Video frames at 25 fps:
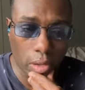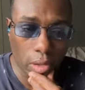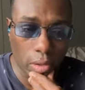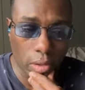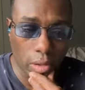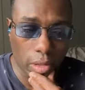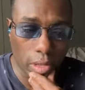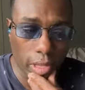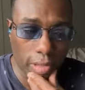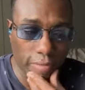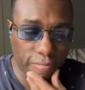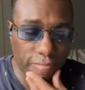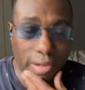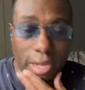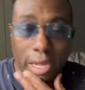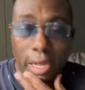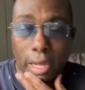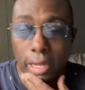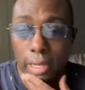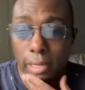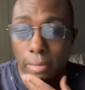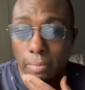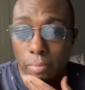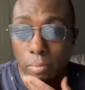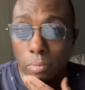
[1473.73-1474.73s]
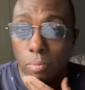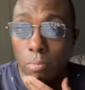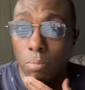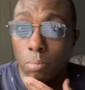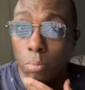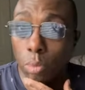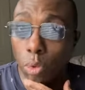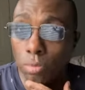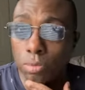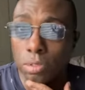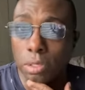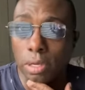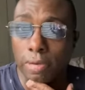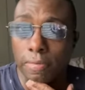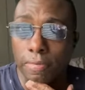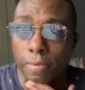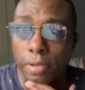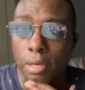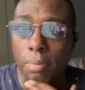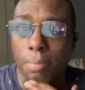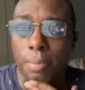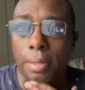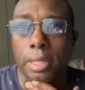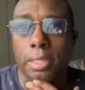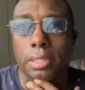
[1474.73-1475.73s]
if I move to the
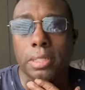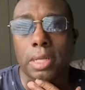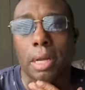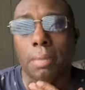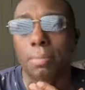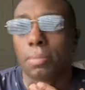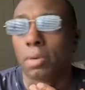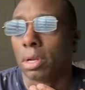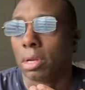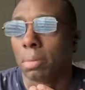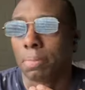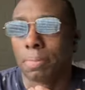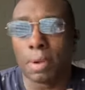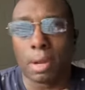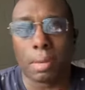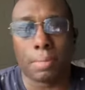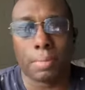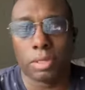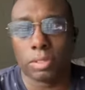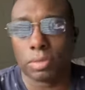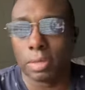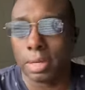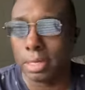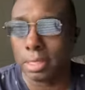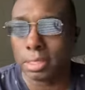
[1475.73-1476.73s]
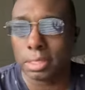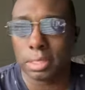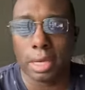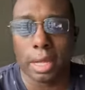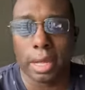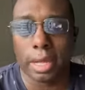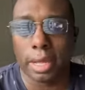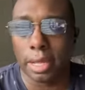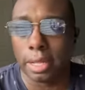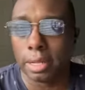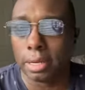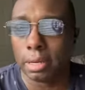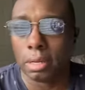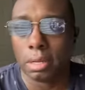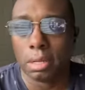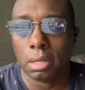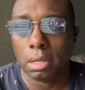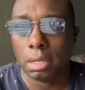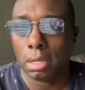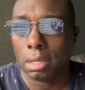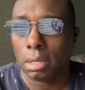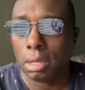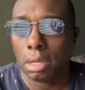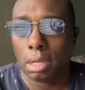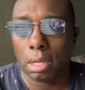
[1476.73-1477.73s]
Philippines, I'm going to probably try to stay in
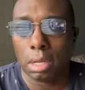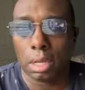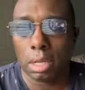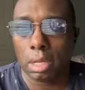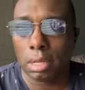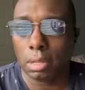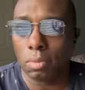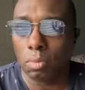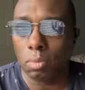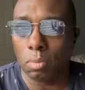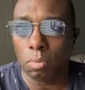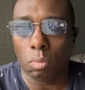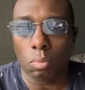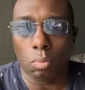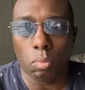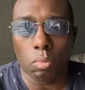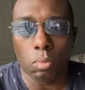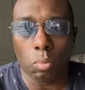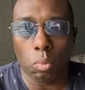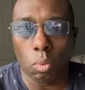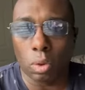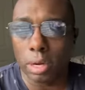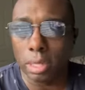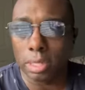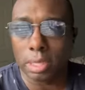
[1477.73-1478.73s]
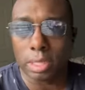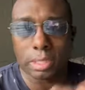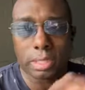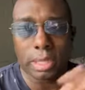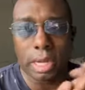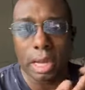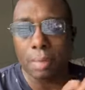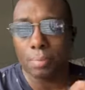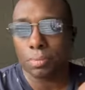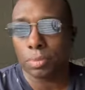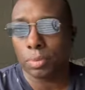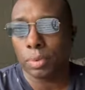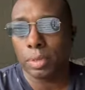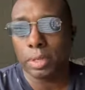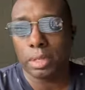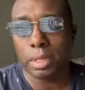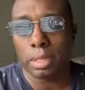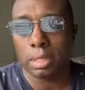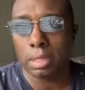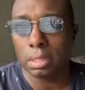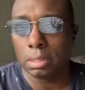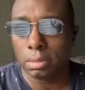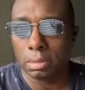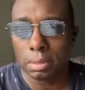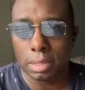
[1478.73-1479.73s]
one of the top
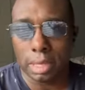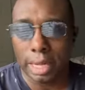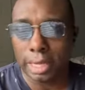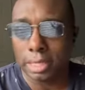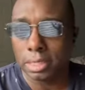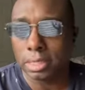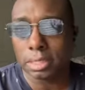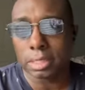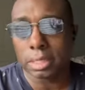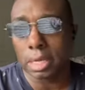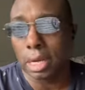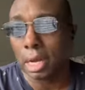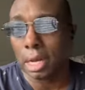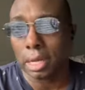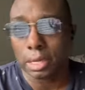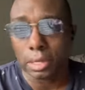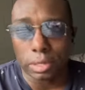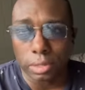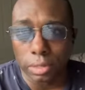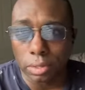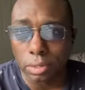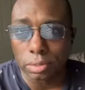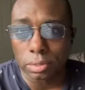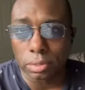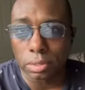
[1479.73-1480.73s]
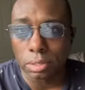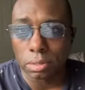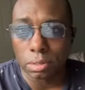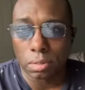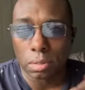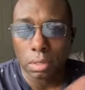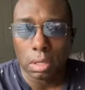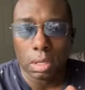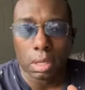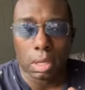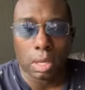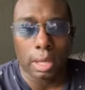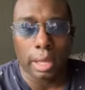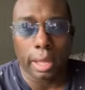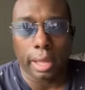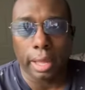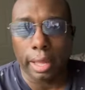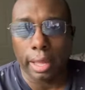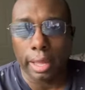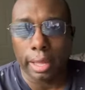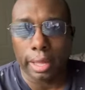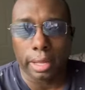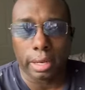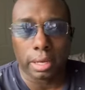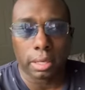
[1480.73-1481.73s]
3 nicest condos.
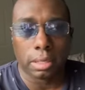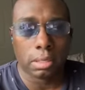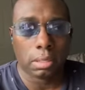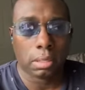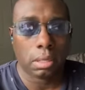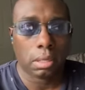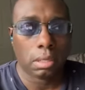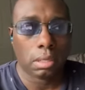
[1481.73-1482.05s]
And